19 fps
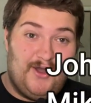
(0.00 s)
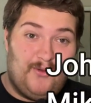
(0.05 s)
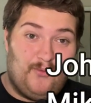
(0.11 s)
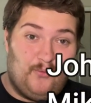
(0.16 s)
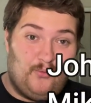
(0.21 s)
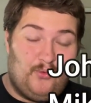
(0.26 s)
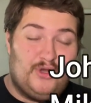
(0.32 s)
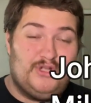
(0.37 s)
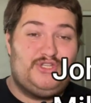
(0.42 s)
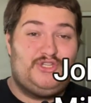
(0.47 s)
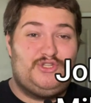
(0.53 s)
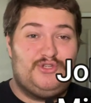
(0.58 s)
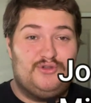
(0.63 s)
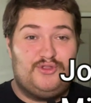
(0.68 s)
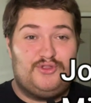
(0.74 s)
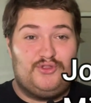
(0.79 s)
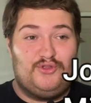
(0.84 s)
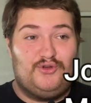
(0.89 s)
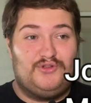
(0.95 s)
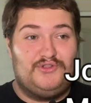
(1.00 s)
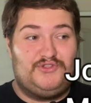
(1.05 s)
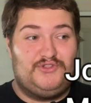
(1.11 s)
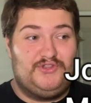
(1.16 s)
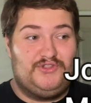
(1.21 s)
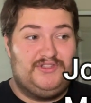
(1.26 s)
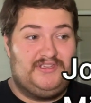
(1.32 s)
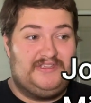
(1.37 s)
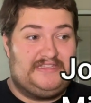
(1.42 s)
What's your thoughts
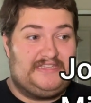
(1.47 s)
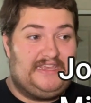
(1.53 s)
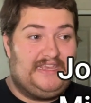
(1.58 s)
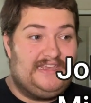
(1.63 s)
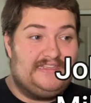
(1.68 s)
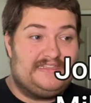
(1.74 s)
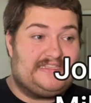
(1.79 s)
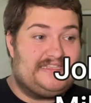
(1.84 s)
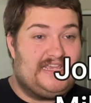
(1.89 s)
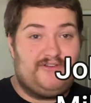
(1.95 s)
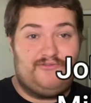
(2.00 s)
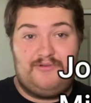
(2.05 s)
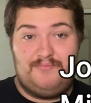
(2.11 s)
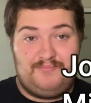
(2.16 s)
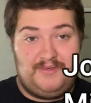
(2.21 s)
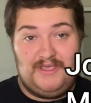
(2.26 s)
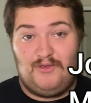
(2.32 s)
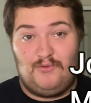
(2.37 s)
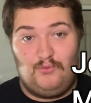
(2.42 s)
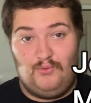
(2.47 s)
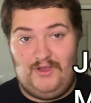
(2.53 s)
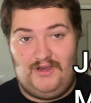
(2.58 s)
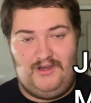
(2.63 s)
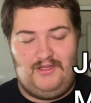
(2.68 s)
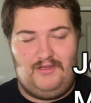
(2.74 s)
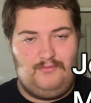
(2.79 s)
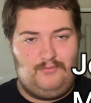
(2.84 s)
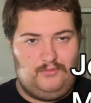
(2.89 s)
on this? Is there a big
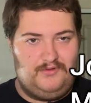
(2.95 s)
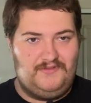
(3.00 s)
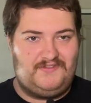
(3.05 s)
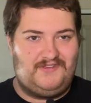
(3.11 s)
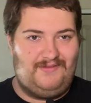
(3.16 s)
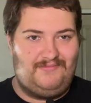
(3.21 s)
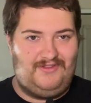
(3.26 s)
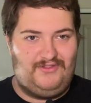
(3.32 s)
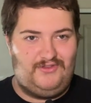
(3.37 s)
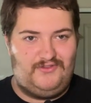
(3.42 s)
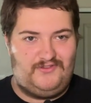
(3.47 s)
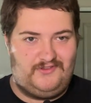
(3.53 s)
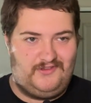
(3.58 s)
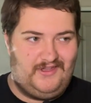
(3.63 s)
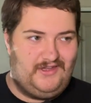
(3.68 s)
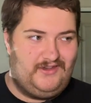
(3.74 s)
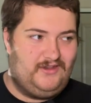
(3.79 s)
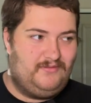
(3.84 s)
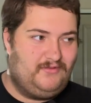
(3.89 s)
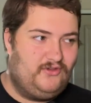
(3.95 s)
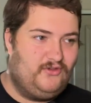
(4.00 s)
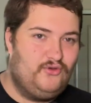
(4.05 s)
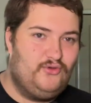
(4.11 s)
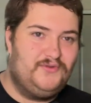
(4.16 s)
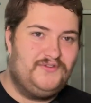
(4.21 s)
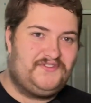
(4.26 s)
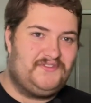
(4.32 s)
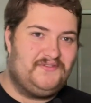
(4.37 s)
winner? Well, it's going to be Luciano, but
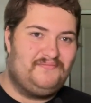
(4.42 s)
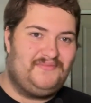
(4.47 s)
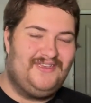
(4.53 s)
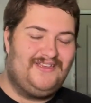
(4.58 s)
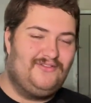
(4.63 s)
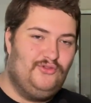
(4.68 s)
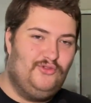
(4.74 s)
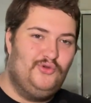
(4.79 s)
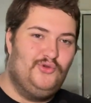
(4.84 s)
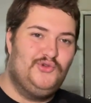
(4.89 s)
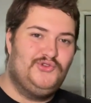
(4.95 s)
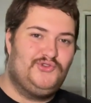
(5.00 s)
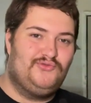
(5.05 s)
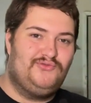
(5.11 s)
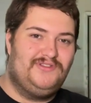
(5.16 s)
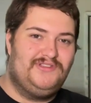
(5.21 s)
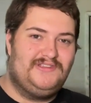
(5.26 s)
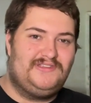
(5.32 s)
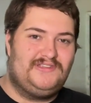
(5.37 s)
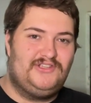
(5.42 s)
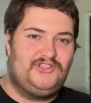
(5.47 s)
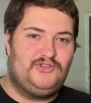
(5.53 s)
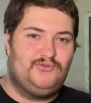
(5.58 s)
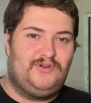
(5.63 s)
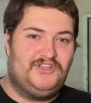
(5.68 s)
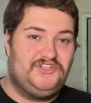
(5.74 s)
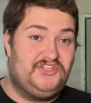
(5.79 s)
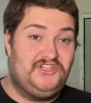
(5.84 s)
who is the big loser in this
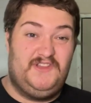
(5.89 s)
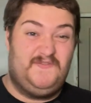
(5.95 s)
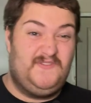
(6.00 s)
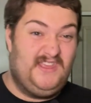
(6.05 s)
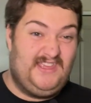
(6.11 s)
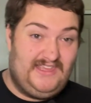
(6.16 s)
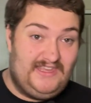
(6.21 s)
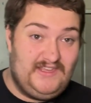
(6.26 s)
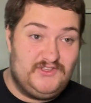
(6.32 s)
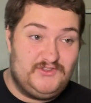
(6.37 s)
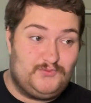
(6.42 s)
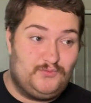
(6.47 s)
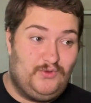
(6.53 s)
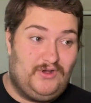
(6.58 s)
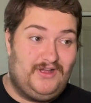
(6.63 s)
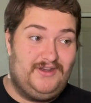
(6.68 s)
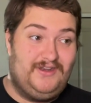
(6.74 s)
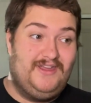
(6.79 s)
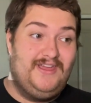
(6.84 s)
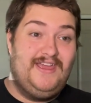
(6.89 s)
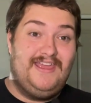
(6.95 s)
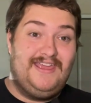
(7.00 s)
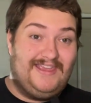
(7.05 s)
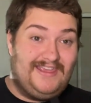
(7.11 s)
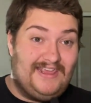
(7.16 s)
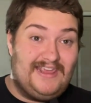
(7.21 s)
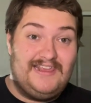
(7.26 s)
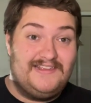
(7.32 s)
situation, if there is one?
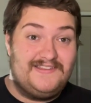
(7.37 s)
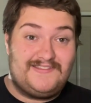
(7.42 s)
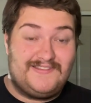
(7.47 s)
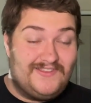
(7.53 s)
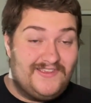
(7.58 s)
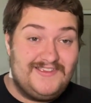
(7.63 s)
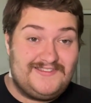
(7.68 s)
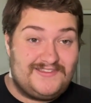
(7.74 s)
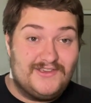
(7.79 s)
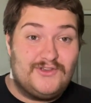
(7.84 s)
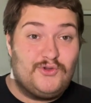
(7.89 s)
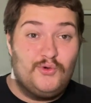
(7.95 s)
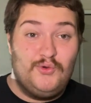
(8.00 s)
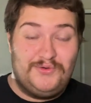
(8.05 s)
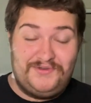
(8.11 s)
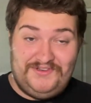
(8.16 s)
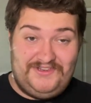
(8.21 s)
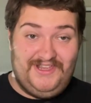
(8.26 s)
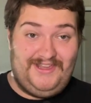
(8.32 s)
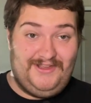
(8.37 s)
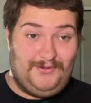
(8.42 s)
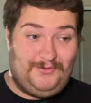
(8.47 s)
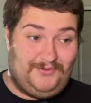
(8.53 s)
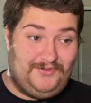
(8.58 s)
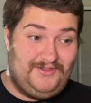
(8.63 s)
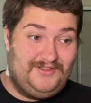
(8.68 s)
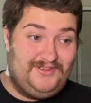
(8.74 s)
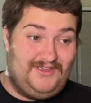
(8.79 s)
Is this a good
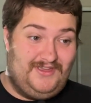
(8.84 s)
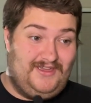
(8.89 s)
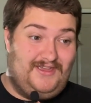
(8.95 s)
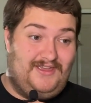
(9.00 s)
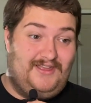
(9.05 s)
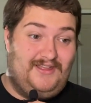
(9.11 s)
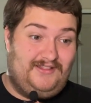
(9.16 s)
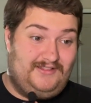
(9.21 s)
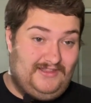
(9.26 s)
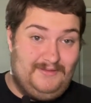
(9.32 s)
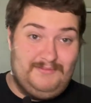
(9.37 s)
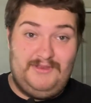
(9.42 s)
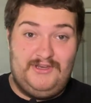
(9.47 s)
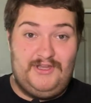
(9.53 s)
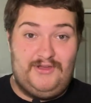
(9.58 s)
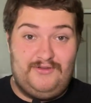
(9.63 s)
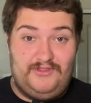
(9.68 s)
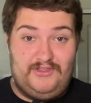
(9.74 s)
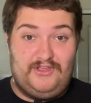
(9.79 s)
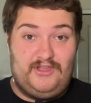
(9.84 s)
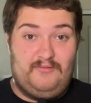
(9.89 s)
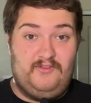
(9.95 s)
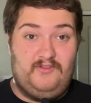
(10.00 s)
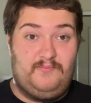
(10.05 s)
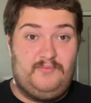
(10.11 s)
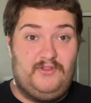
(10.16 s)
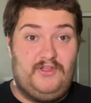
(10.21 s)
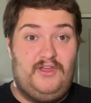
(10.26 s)
deal? Let me know in the
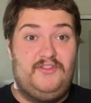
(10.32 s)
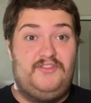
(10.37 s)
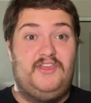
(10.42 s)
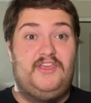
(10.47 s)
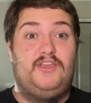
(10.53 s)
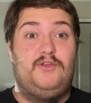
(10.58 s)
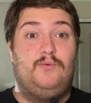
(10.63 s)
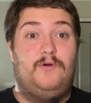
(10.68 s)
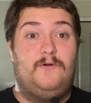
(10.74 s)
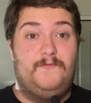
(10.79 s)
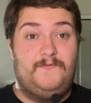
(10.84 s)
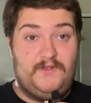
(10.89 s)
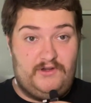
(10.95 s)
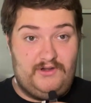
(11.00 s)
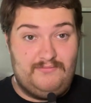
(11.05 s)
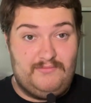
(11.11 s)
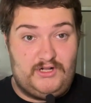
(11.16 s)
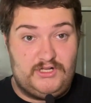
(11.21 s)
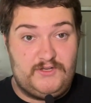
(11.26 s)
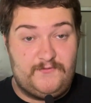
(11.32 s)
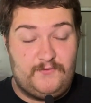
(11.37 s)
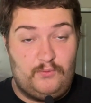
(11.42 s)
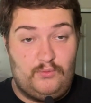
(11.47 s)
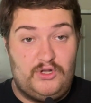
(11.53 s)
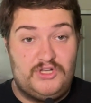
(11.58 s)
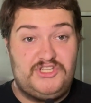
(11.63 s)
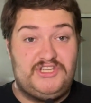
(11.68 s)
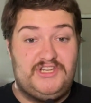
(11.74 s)
comments below. Thank you all very much for
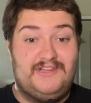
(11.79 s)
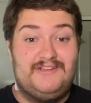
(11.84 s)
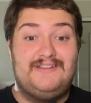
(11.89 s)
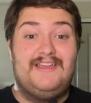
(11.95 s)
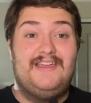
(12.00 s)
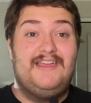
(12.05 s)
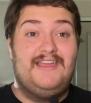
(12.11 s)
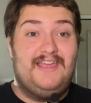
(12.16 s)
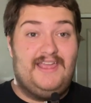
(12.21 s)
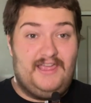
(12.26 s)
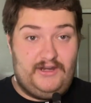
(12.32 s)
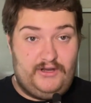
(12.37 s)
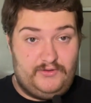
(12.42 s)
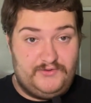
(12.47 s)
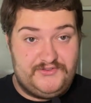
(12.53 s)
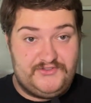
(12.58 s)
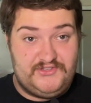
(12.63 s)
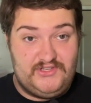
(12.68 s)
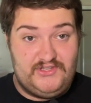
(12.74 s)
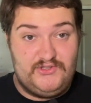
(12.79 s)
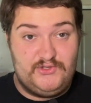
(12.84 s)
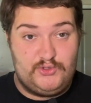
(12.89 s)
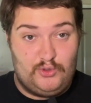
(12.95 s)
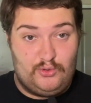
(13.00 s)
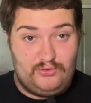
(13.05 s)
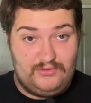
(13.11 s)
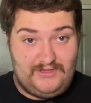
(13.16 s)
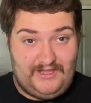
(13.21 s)
watching, and I'll see you
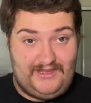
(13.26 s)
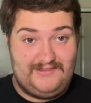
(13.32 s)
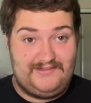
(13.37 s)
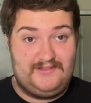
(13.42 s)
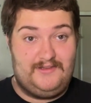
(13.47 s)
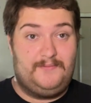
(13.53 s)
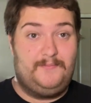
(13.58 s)
all later.